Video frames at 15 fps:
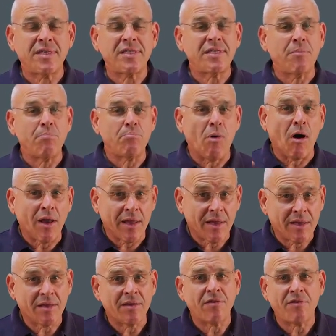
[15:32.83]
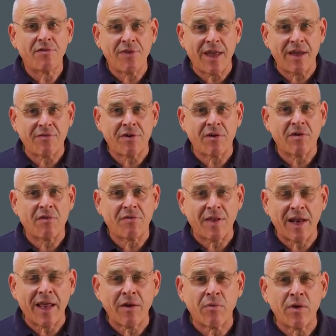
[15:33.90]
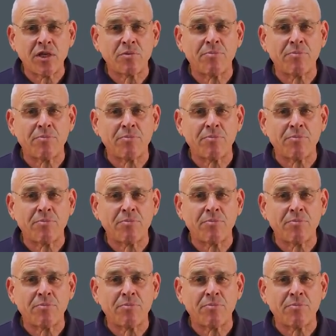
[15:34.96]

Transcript: symbolic flavor of the language,